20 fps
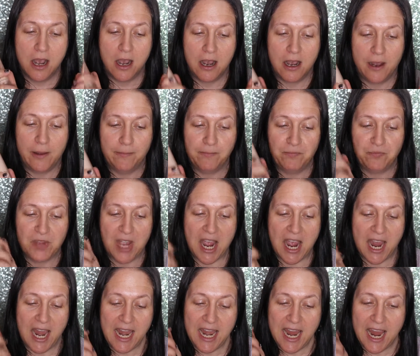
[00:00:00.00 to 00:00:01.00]

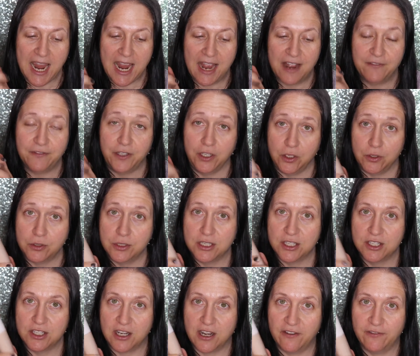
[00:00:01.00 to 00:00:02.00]
I have used
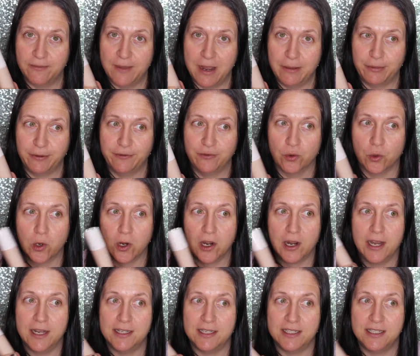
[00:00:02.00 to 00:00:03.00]
the soft matte
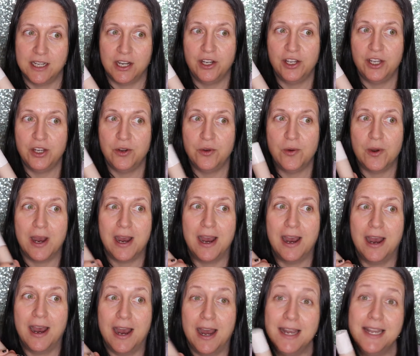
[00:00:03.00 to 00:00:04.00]
before, and to tell you,
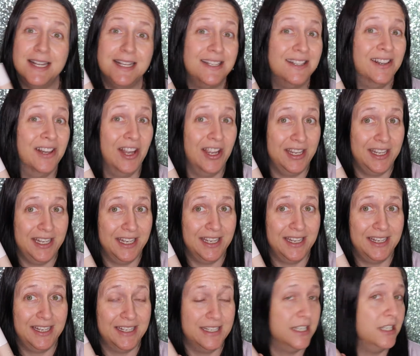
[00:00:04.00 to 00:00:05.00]
I didn't like
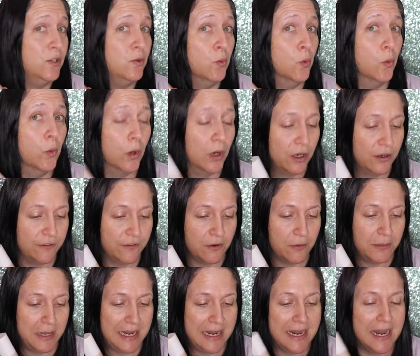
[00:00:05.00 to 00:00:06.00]
it. It didn't work for
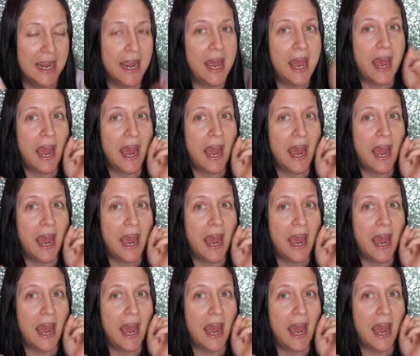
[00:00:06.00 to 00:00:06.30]
me.